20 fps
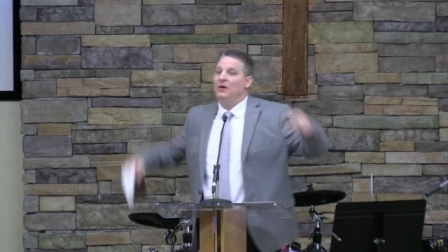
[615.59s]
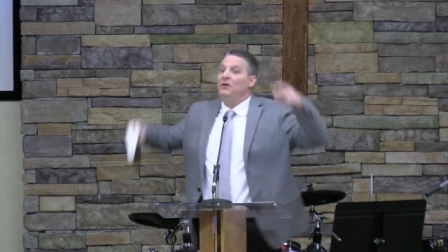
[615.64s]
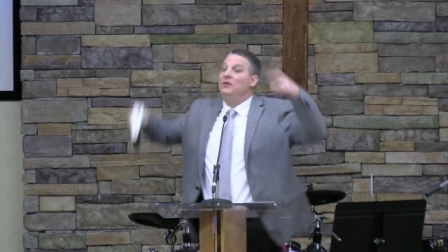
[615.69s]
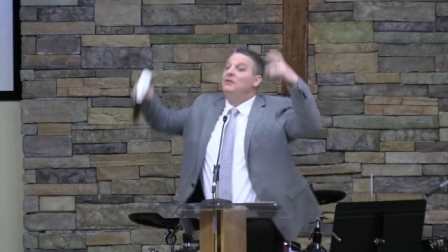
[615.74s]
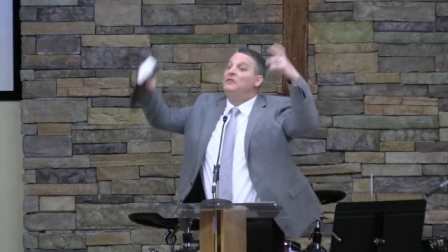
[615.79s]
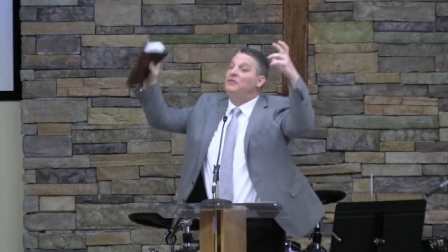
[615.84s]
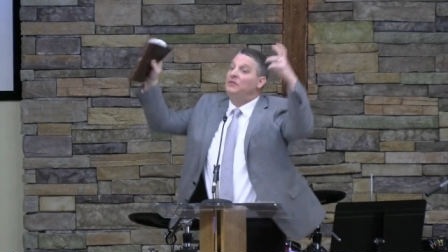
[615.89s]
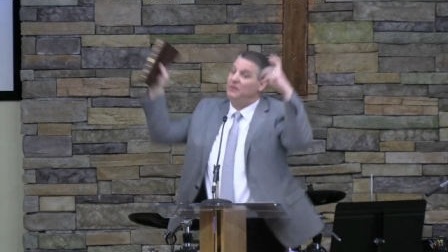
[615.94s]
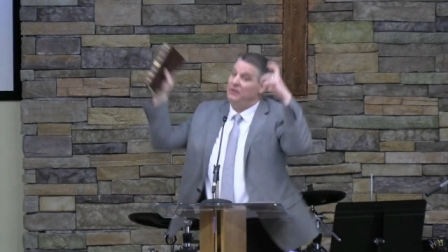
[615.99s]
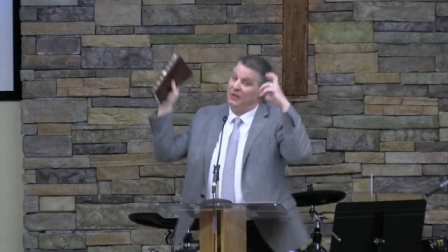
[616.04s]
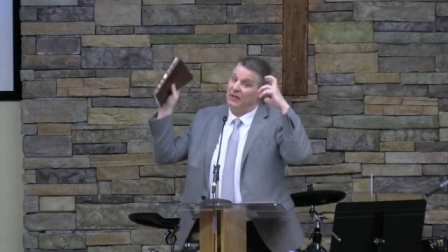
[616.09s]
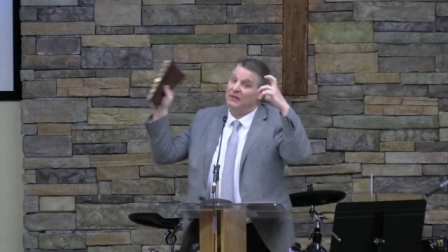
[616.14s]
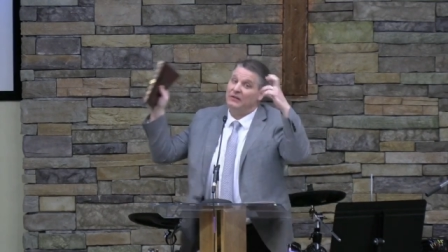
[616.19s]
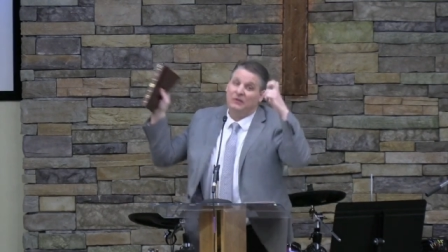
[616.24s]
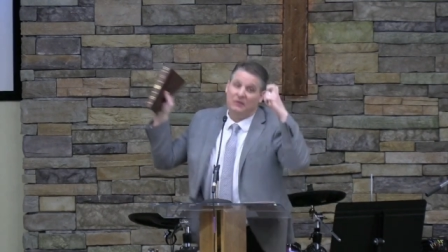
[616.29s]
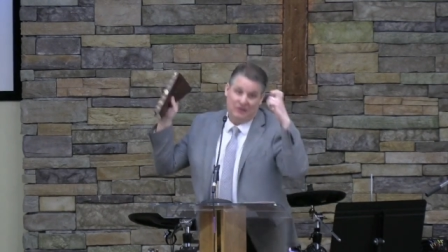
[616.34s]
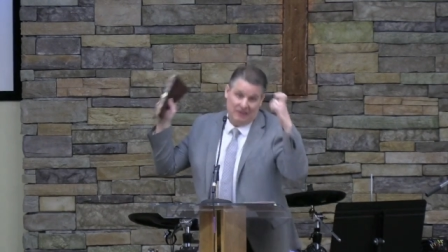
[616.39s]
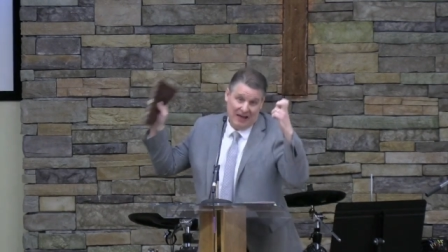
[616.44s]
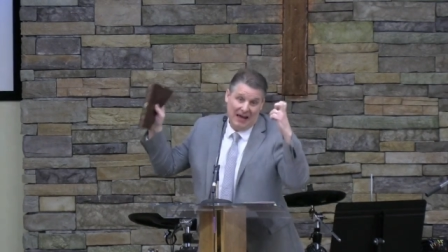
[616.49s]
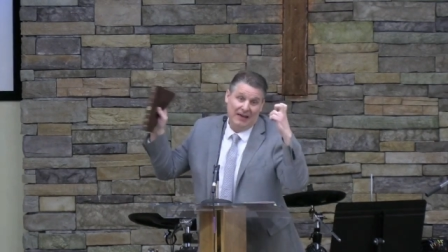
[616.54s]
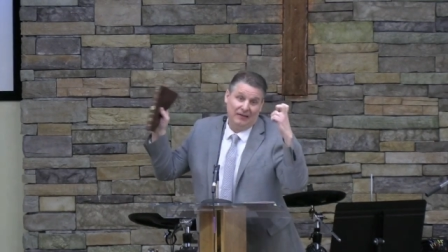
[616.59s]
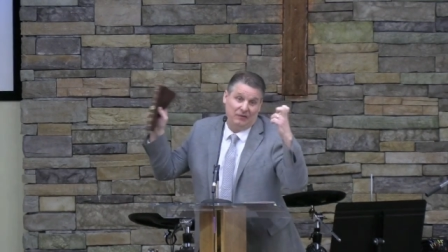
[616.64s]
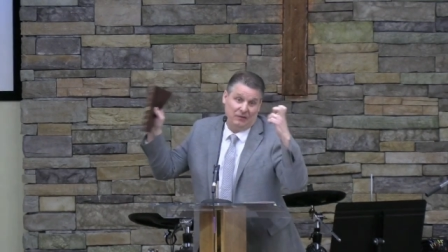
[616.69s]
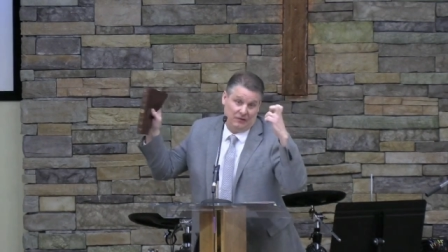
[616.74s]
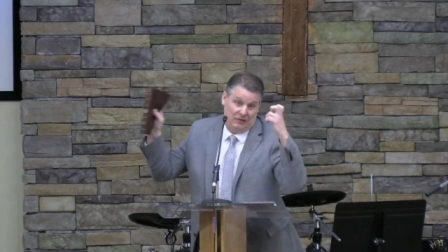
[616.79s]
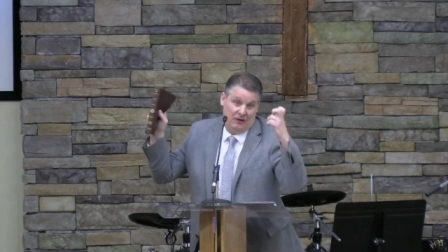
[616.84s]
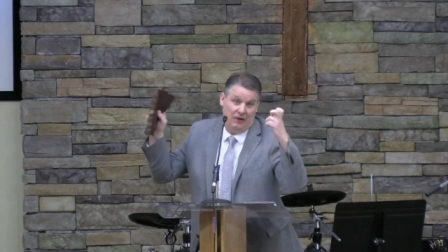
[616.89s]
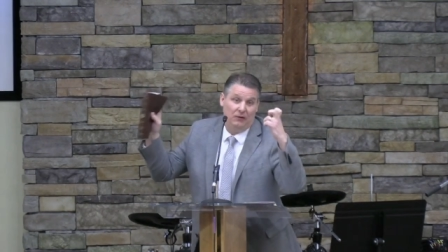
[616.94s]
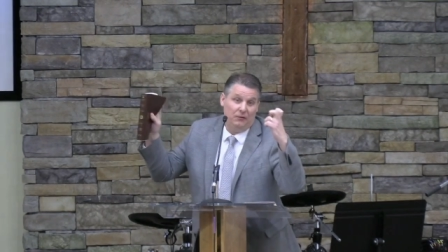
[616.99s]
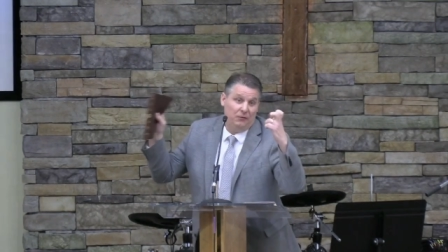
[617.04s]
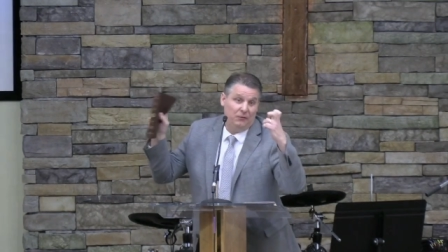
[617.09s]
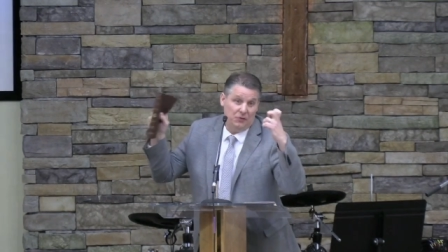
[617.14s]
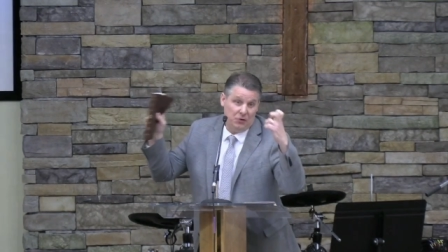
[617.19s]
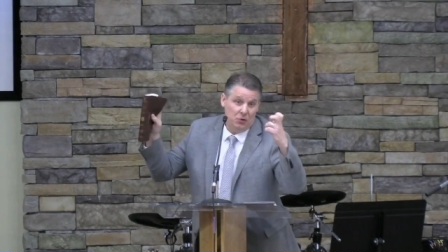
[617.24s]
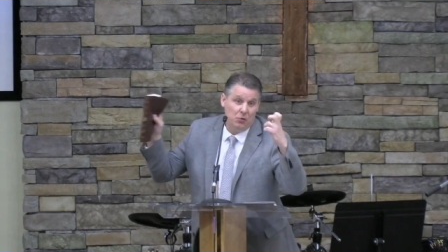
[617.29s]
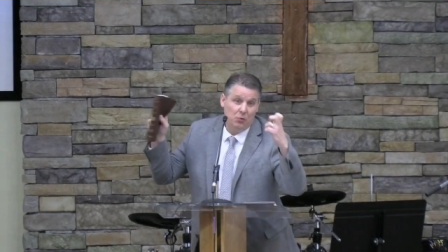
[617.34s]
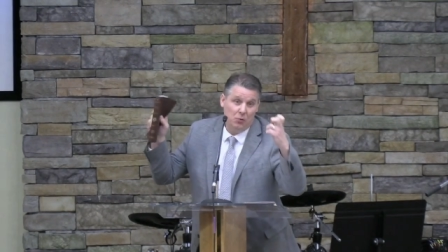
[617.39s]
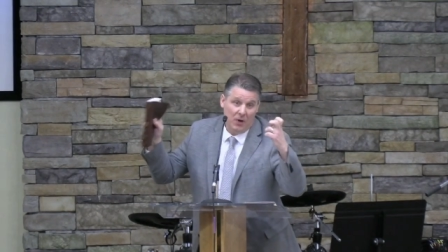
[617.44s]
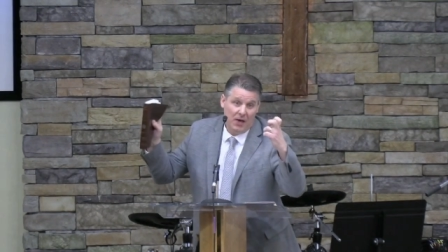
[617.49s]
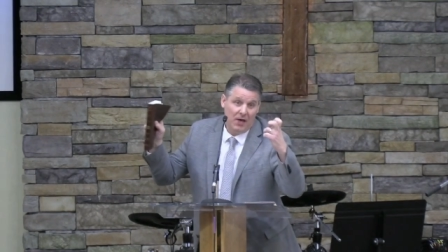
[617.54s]
success, if
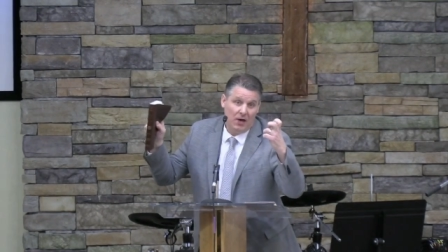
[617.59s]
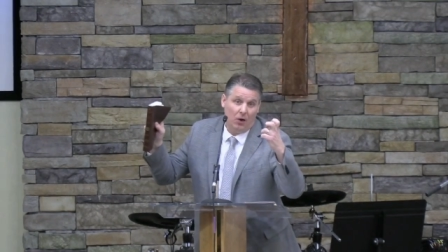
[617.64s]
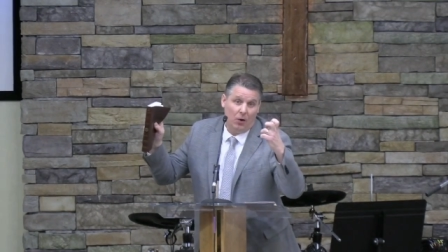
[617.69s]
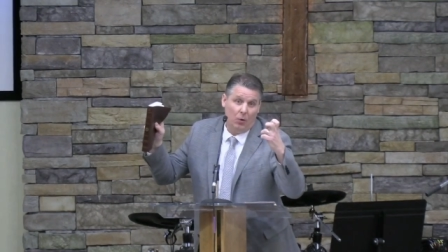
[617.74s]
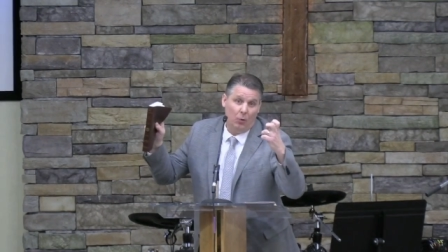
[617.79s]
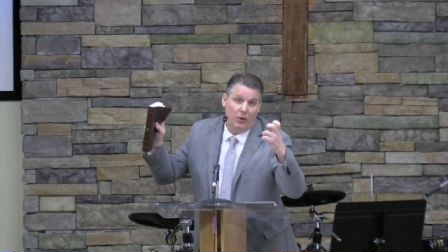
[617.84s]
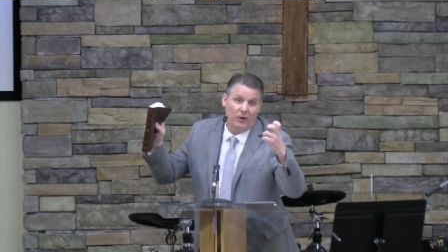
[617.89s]
you will,